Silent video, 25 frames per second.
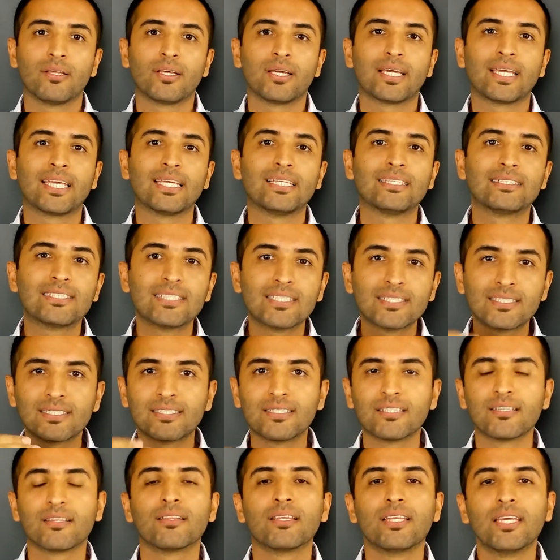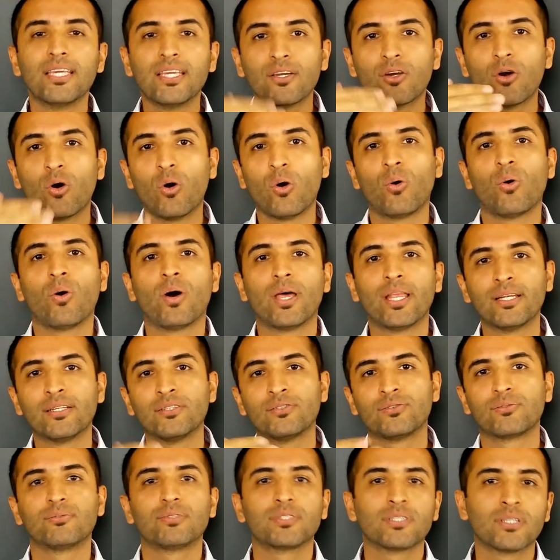consistently go
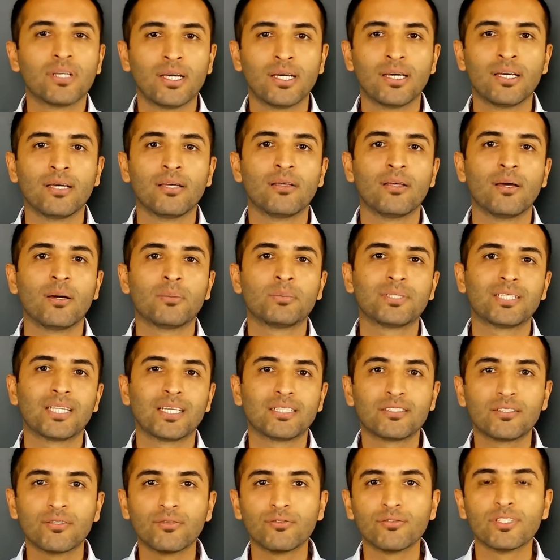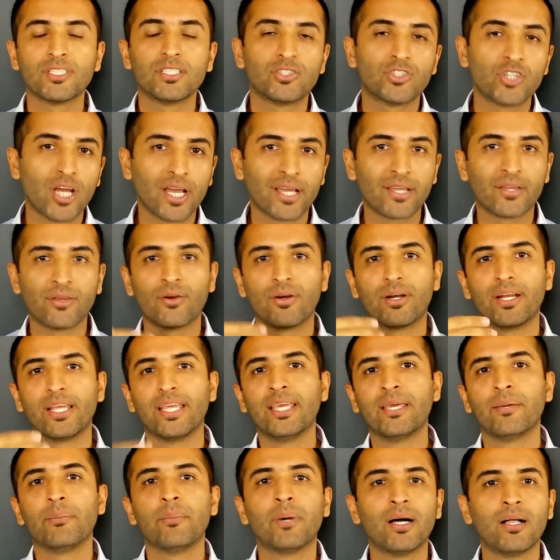and obsessively check your
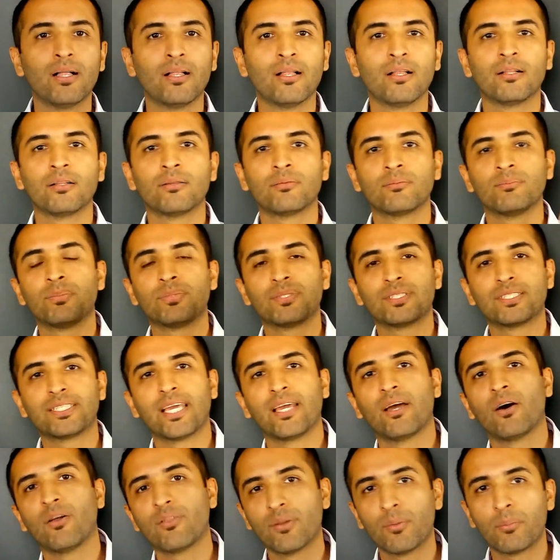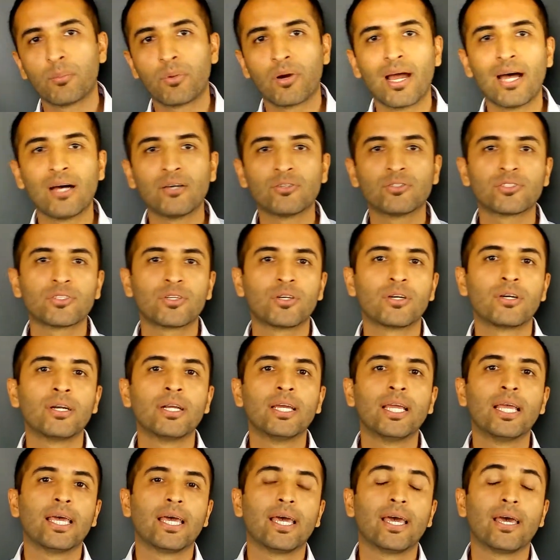email, stay on the
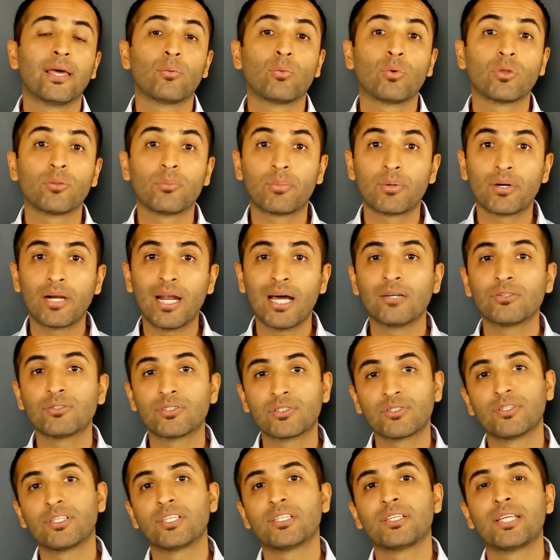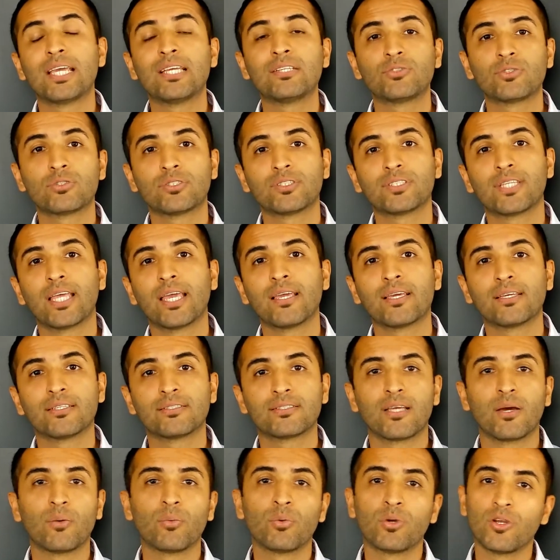browser. And with browser, the dangerous thing
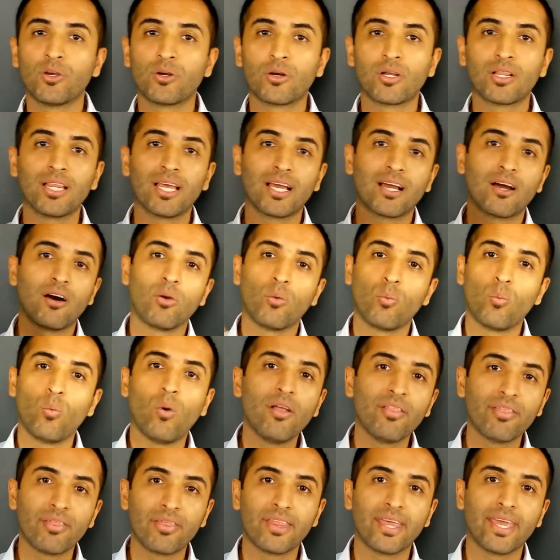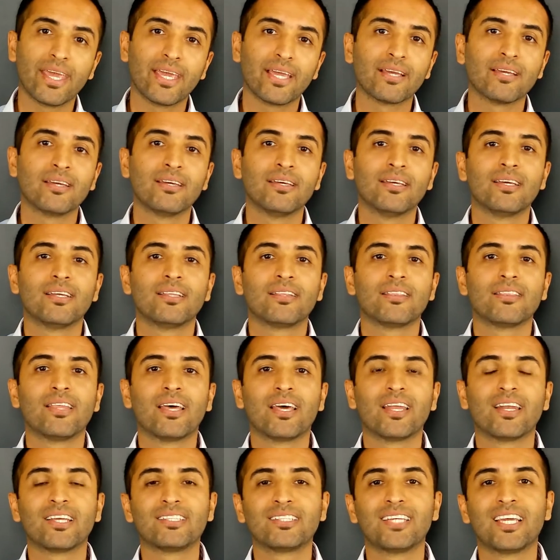is that when you click on one thing,
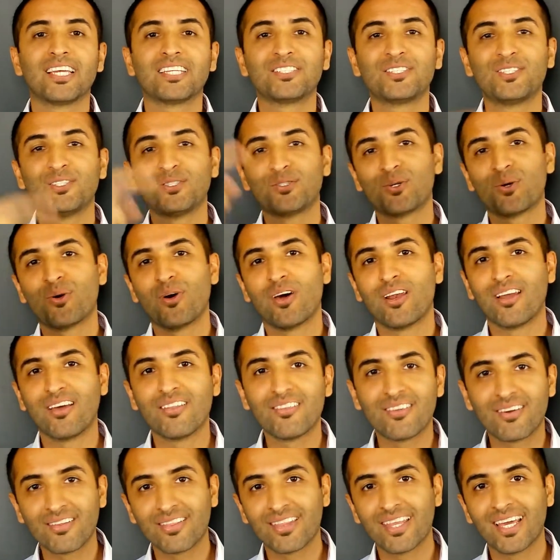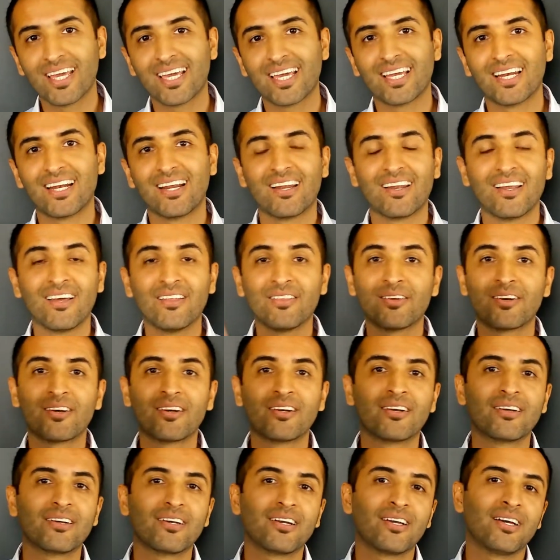then it takes you to another thing, and
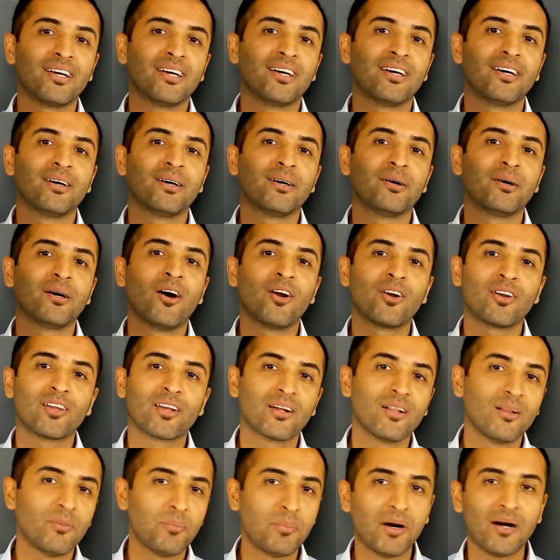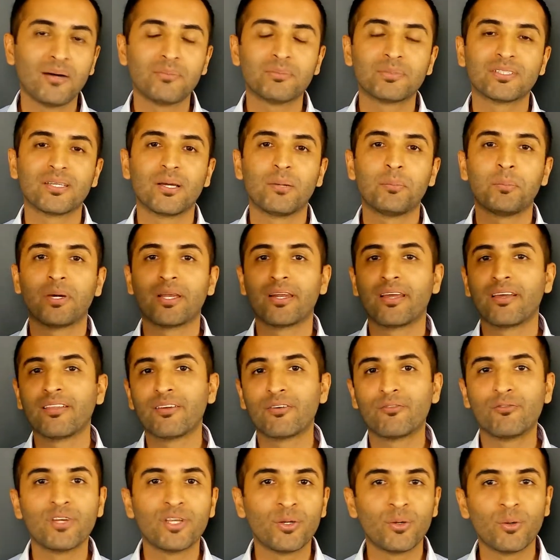another article pops up,
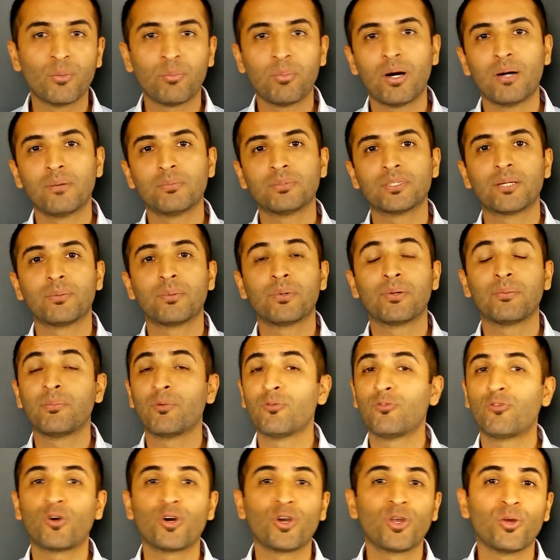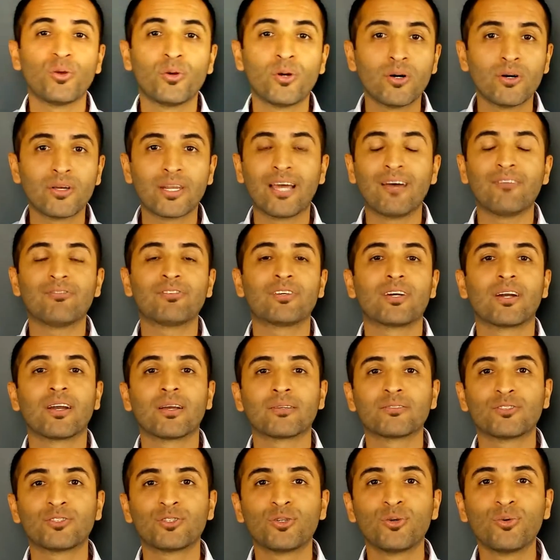another video pops up, and before you know it, after
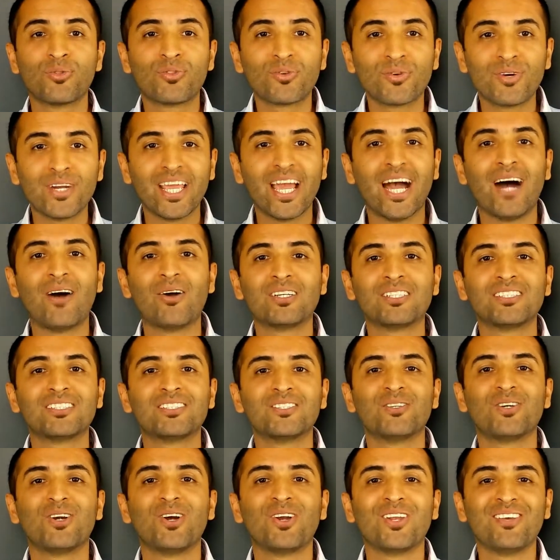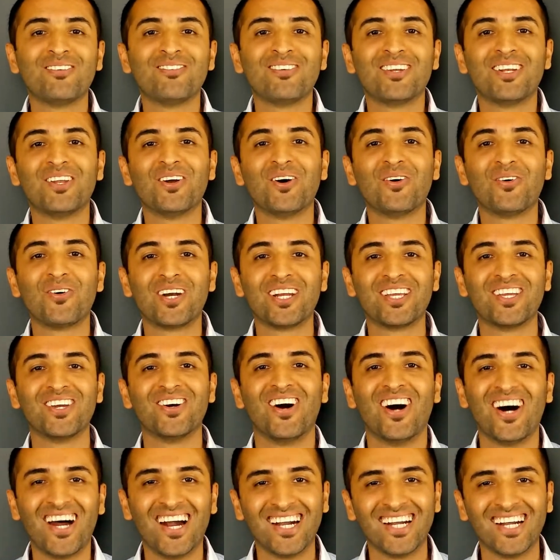2-3 hours, you don't even know where you
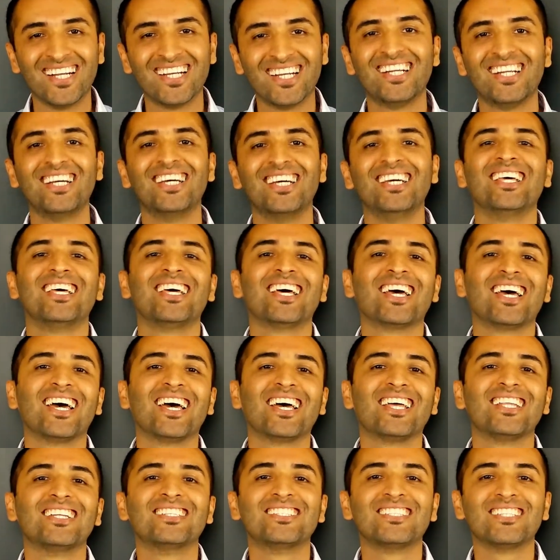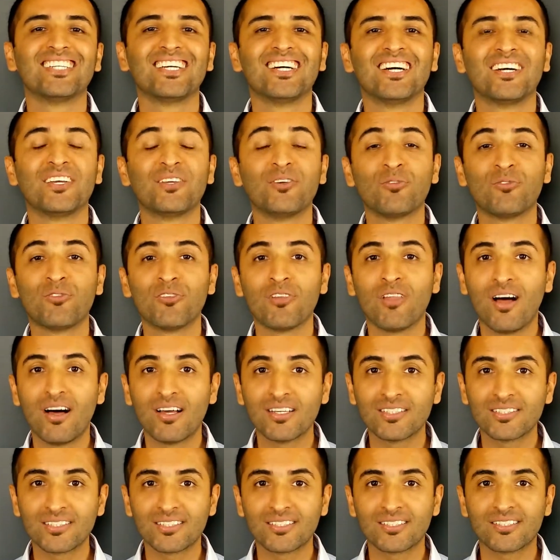are. And you've
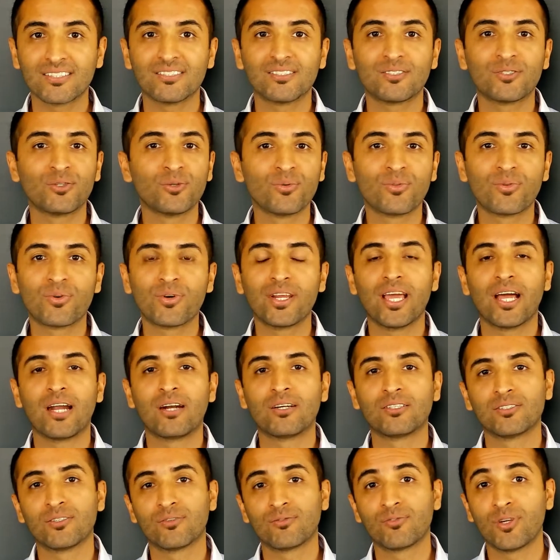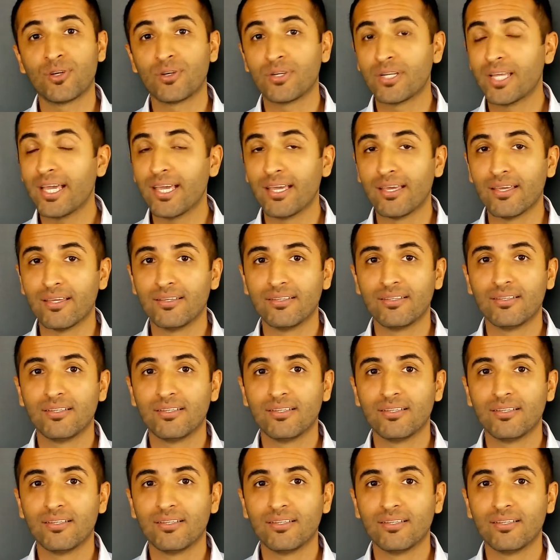lost 2-3 hours of your day.